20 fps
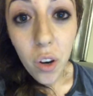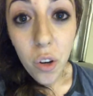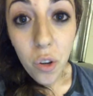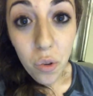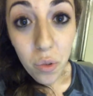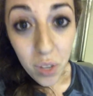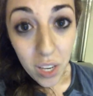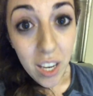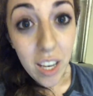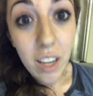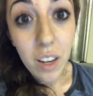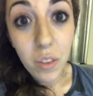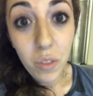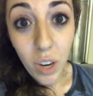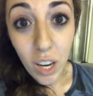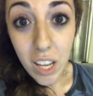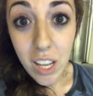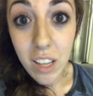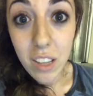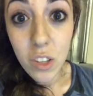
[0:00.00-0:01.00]
who need it,
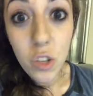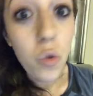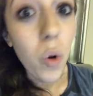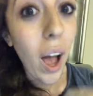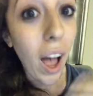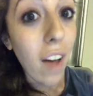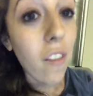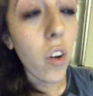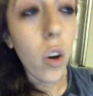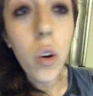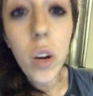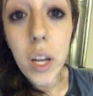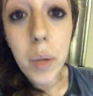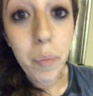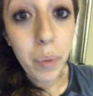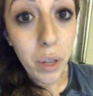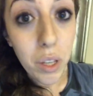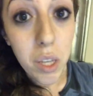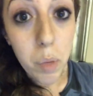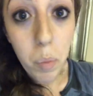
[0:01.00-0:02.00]
right? You have already
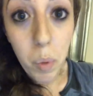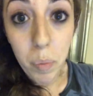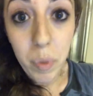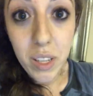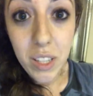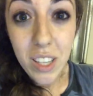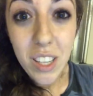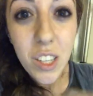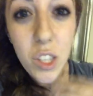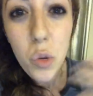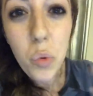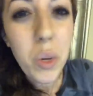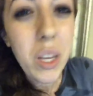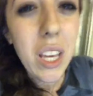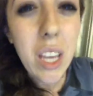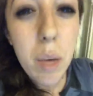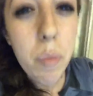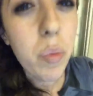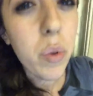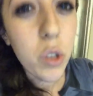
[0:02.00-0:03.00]
built up a business, so
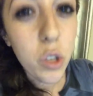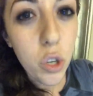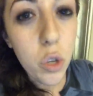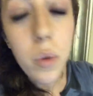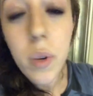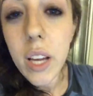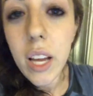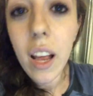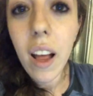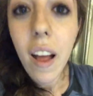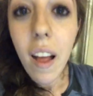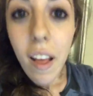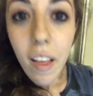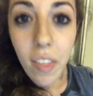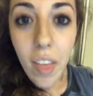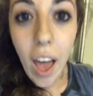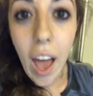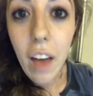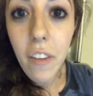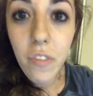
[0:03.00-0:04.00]
keep doing
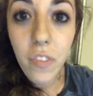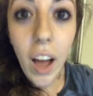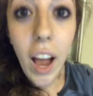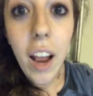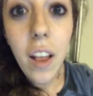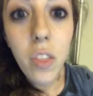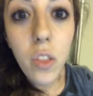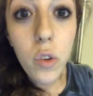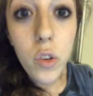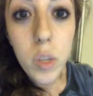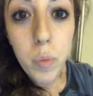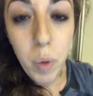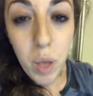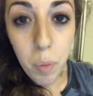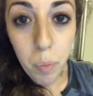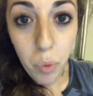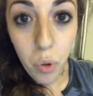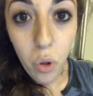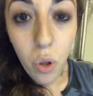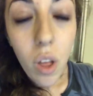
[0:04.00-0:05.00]
that. Find those
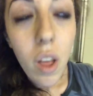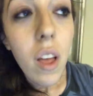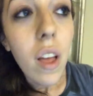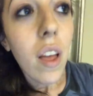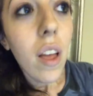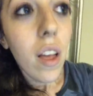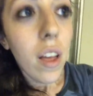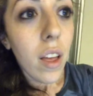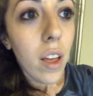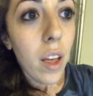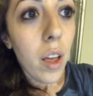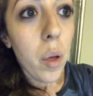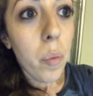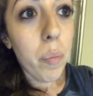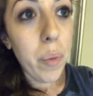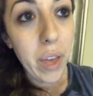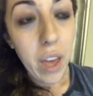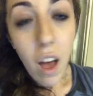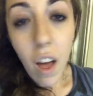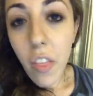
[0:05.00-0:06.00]
people,
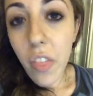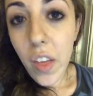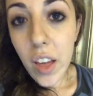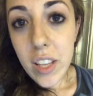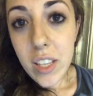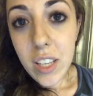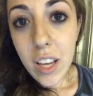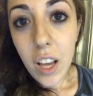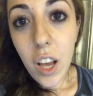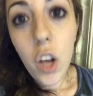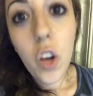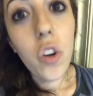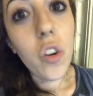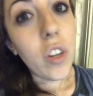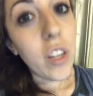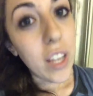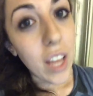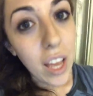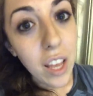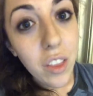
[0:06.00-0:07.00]
be authentic,
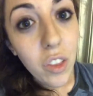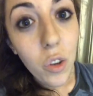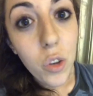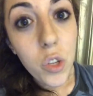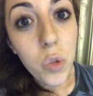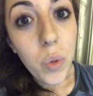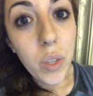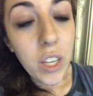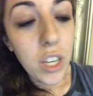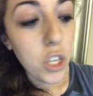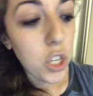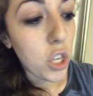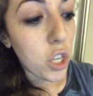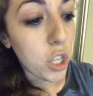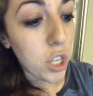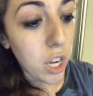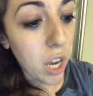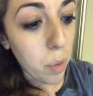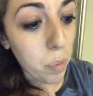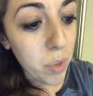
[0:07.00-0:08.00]
create those
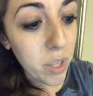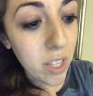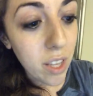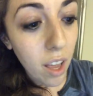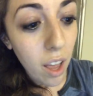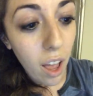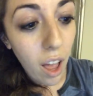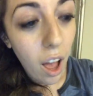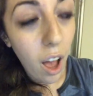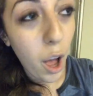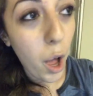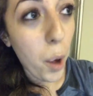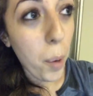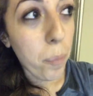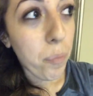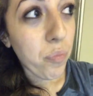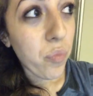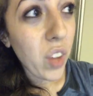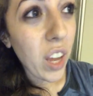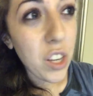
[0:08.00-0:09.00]
relationships,
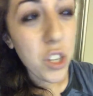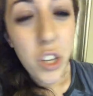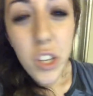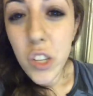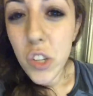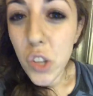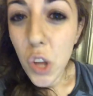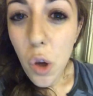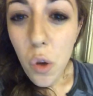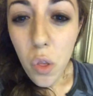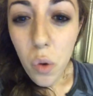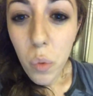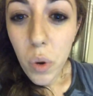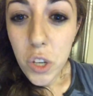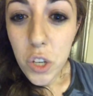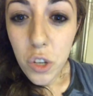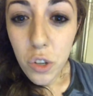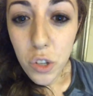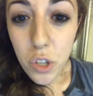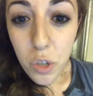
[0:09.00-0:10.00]
and just know that
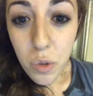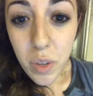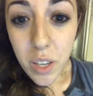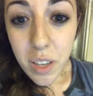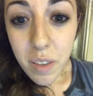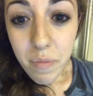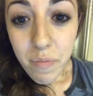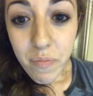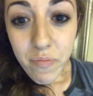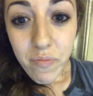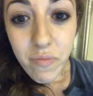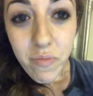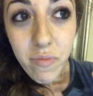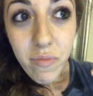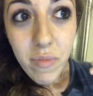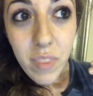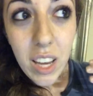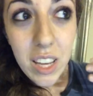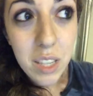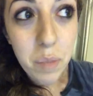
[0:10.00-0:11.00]
what you're doing
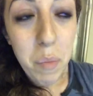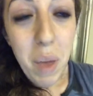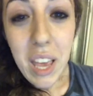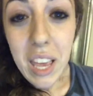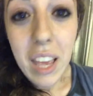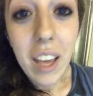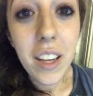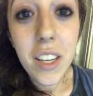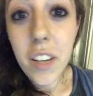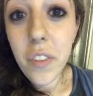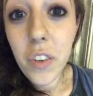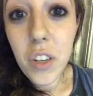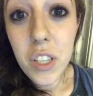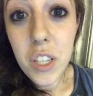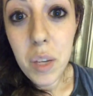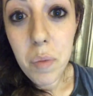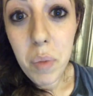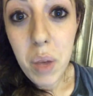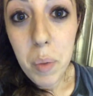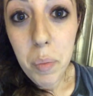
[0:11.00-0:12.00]
is making a difference
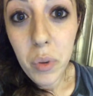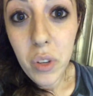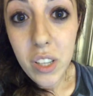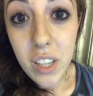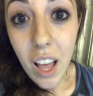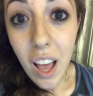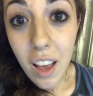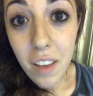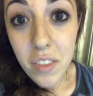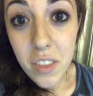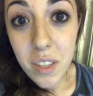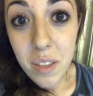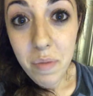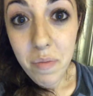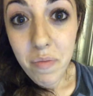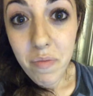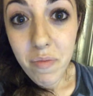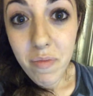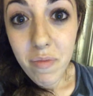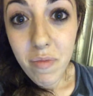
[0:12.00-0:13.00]
in people's lives.
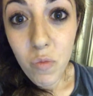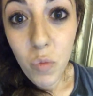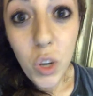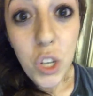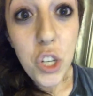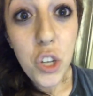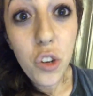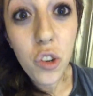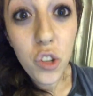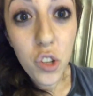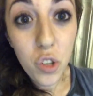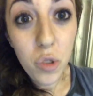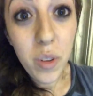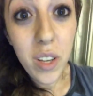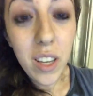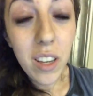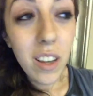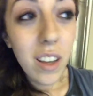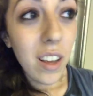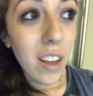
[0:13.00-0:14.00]
What you're
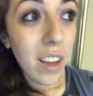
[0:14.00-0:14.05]
doing